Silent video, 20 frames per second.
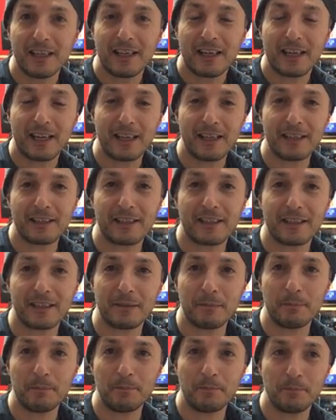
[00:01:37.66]

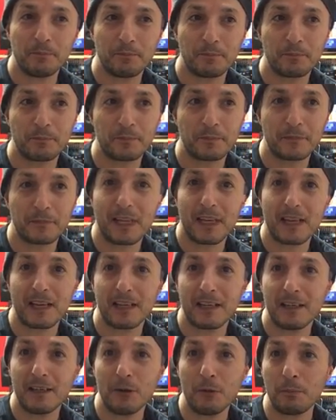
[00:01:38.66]
And
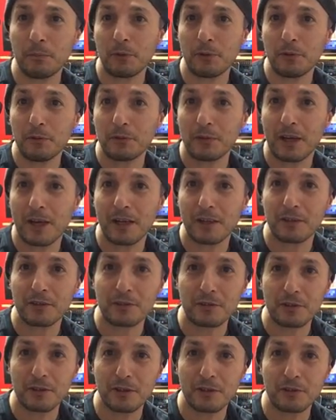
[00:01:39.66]
yeah, I hope you
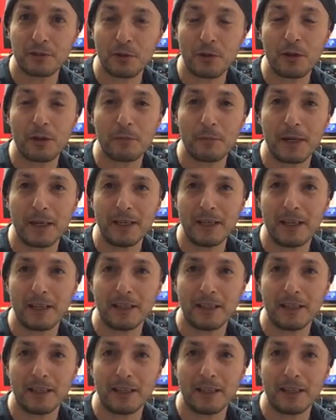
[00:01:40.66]
guys join me.